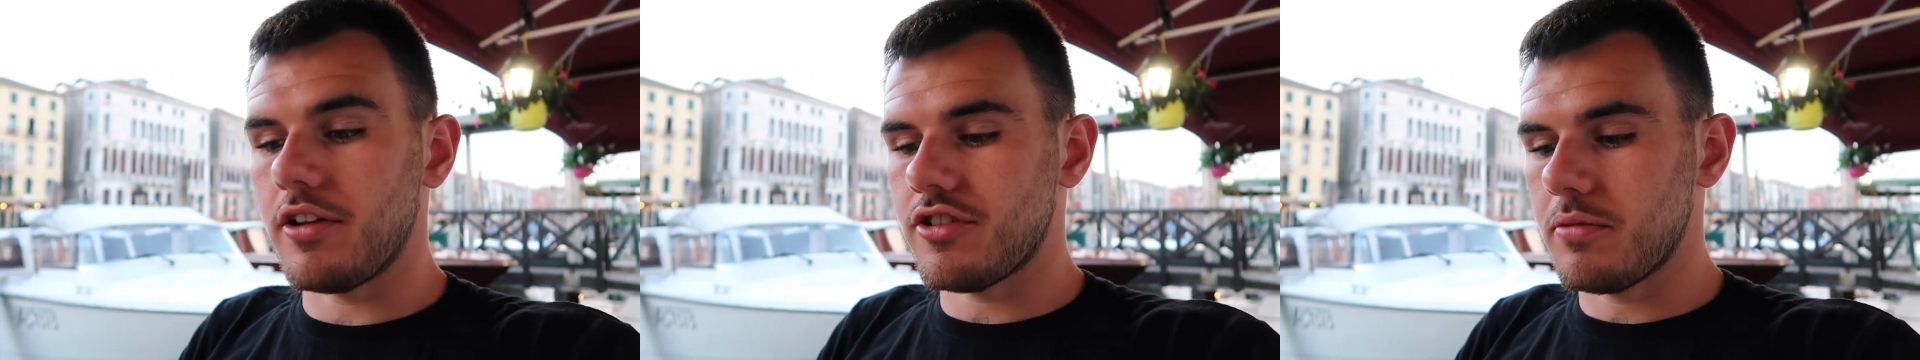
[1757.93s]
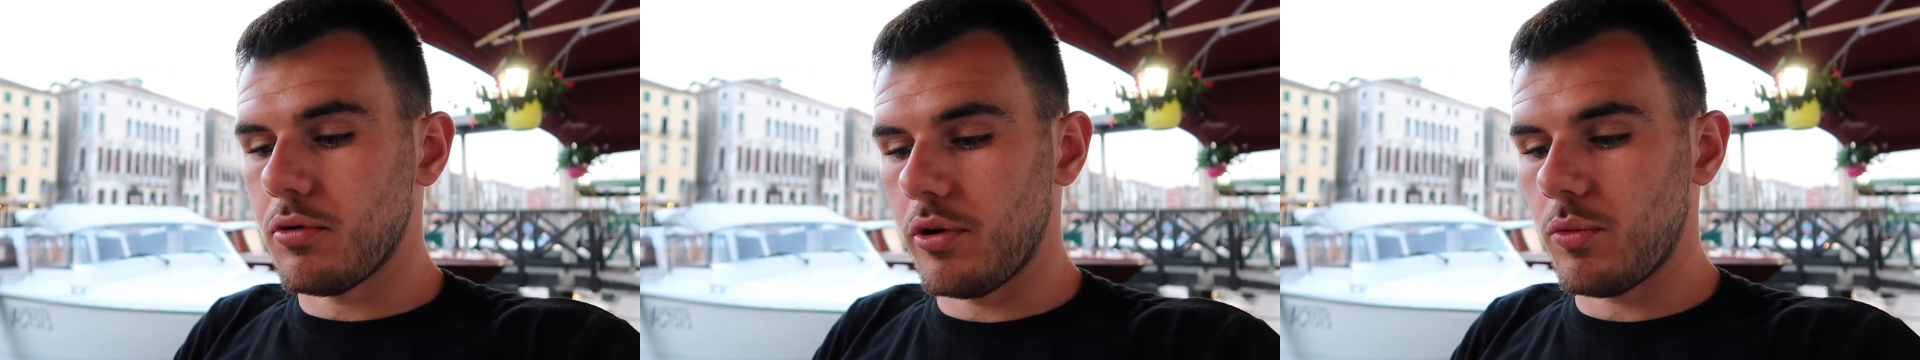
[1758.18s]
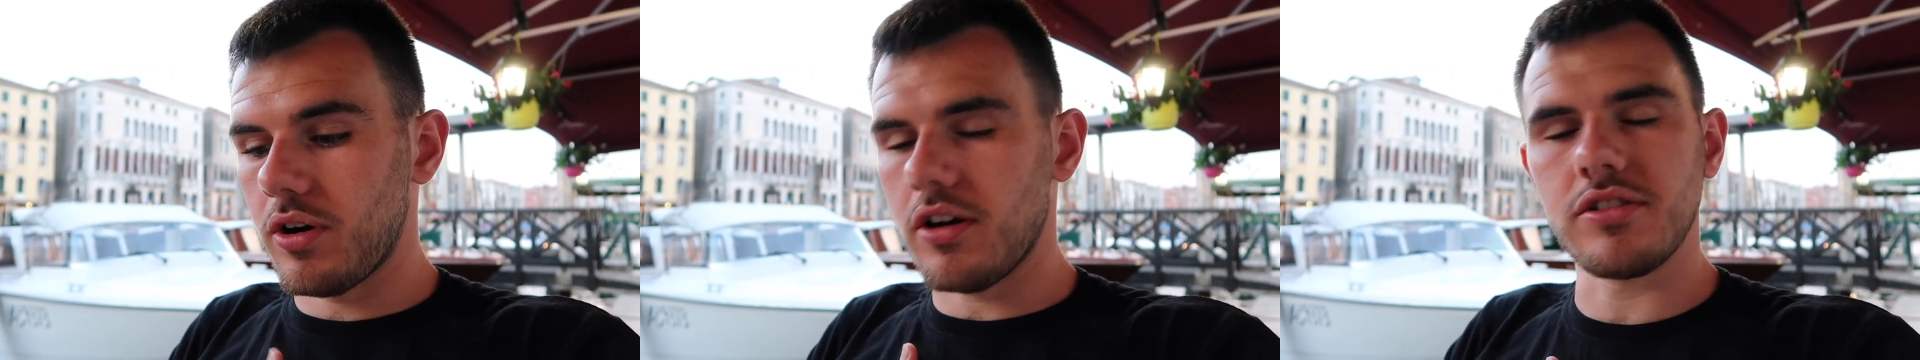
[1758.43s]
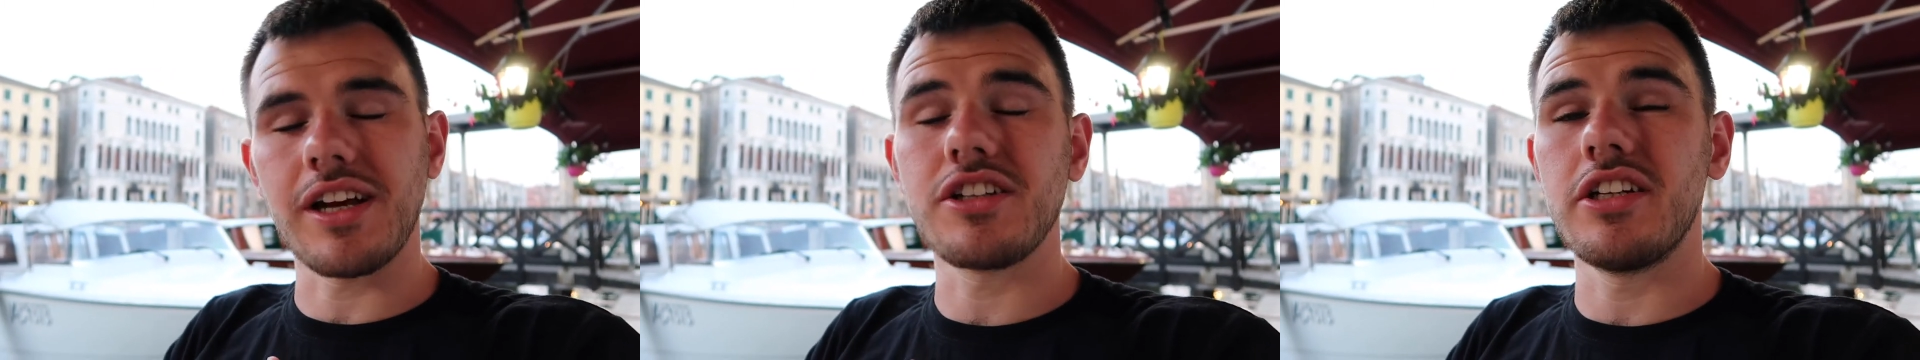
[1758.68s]
to the point where I
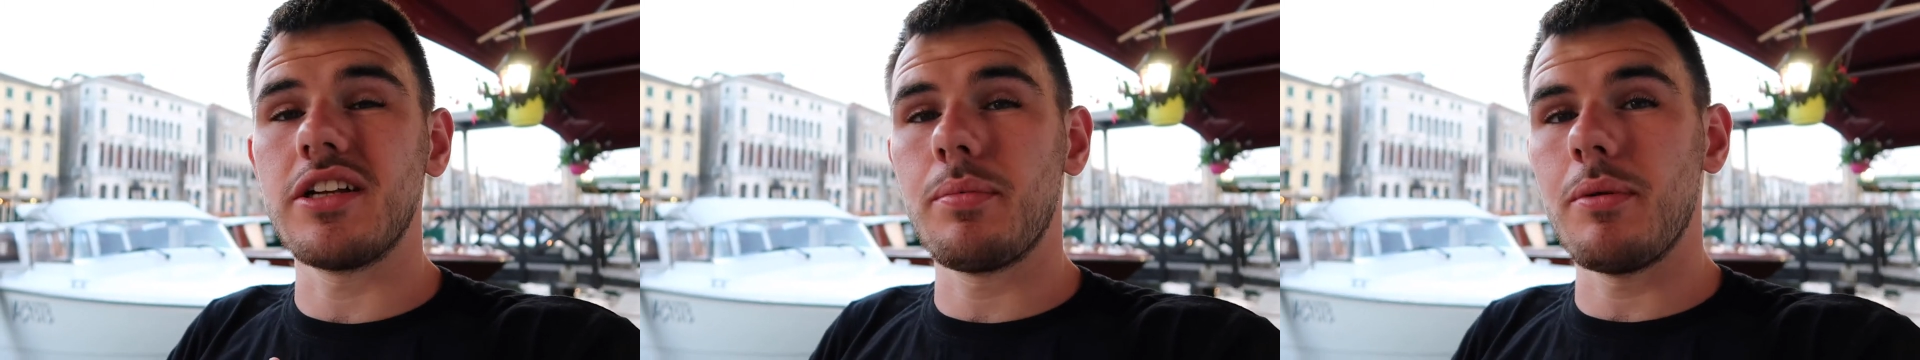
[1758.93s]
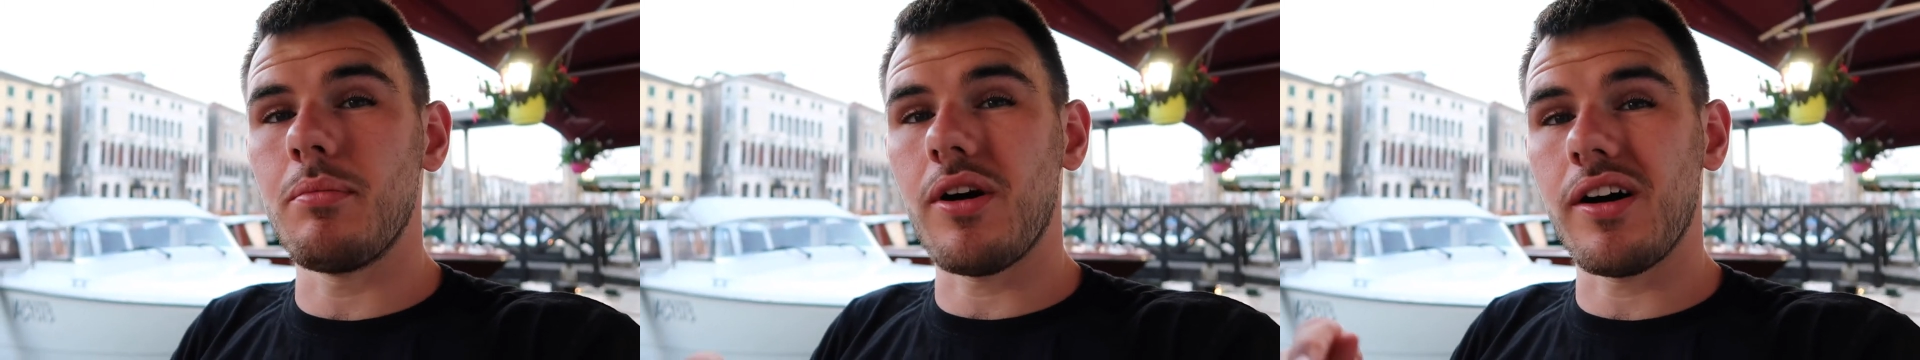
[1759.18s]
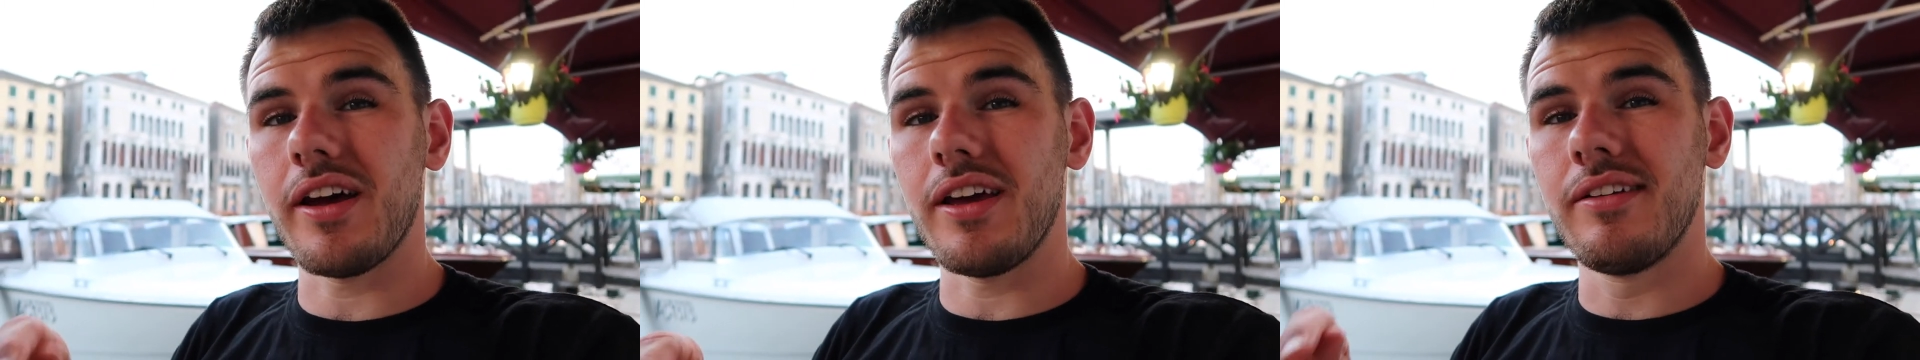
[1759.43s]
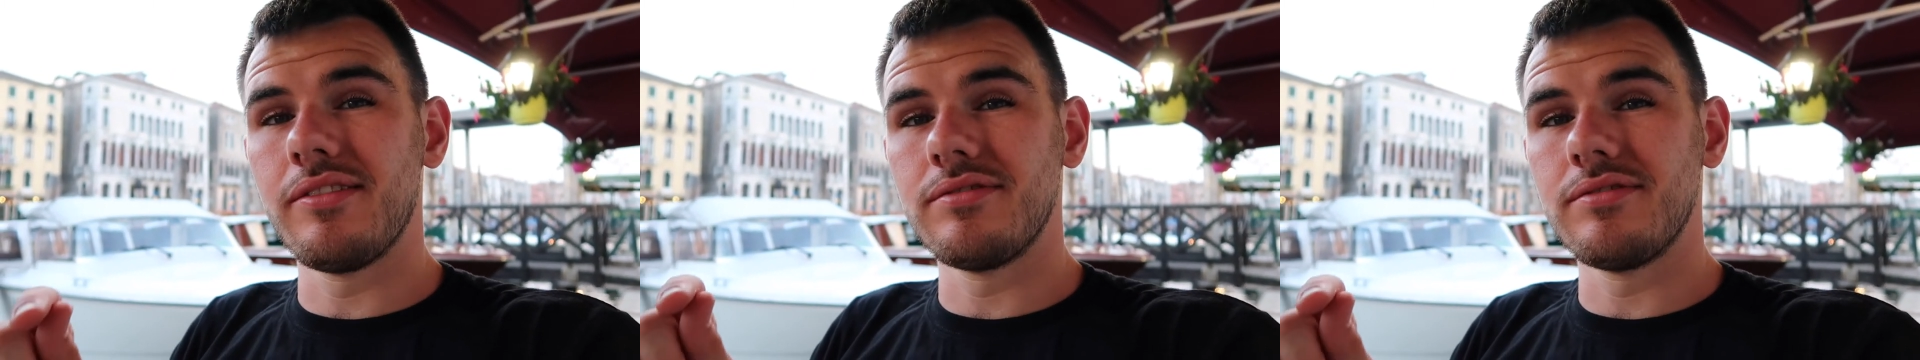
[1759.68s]
was actually dipping my